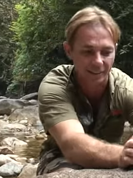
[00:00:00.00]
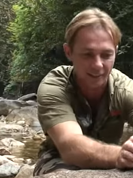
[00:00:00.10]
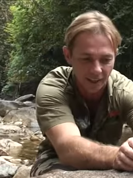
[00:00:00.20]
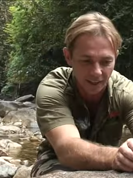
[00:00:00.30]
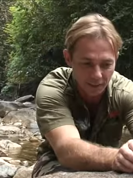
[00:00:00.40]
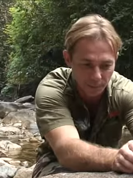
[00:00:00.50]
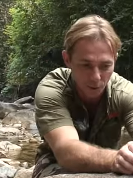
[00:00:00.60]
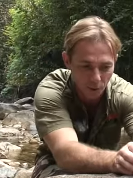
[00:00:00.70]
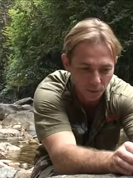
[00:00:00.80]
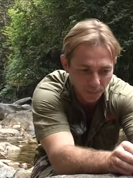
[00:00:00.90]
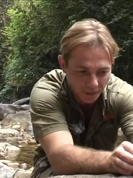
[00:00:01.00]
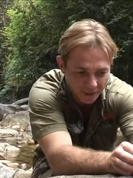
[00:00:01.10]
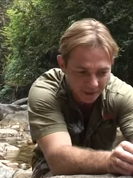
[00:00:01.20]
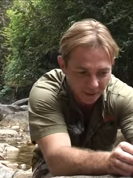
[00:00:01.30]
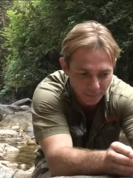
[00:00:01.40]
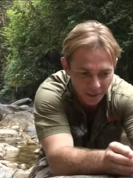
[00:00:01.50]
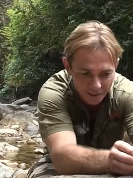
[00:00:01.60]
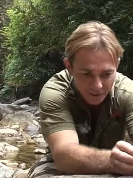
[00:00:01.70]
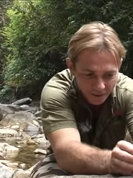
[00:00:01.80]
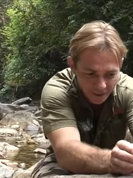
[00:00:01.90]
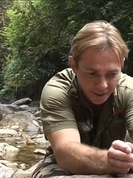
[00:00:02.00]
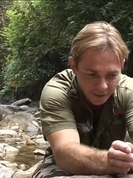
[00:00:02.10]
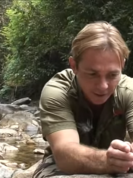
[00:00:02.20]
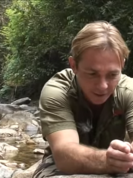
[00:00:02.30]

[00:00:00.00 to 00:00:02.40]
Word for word: He's only small, but he's a little bit interesting.